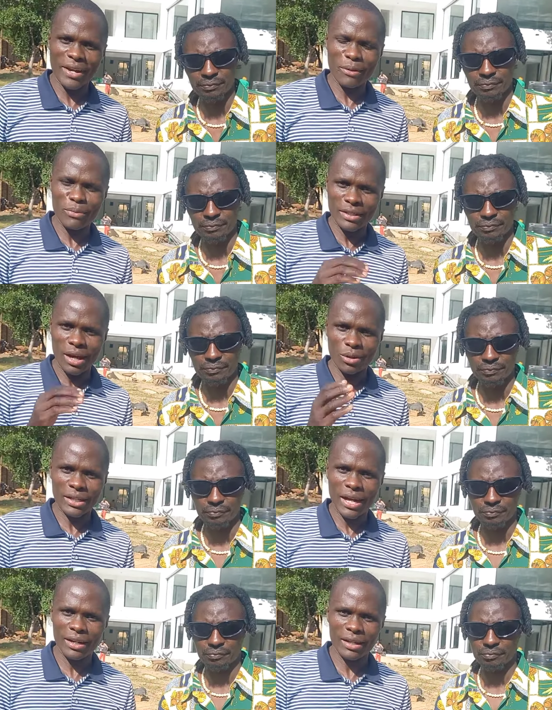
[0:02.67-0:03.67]
Speaker 1: name is
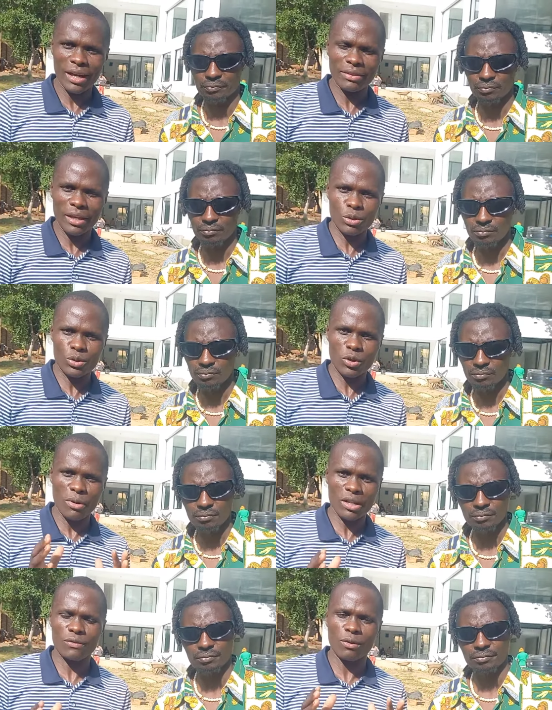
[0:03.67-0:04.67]
Ankodari and thank you so
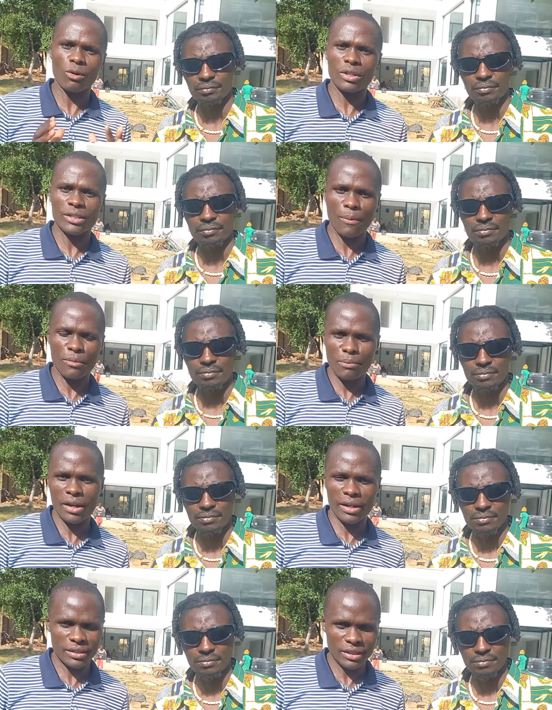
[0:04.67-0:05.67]
much for always coming back and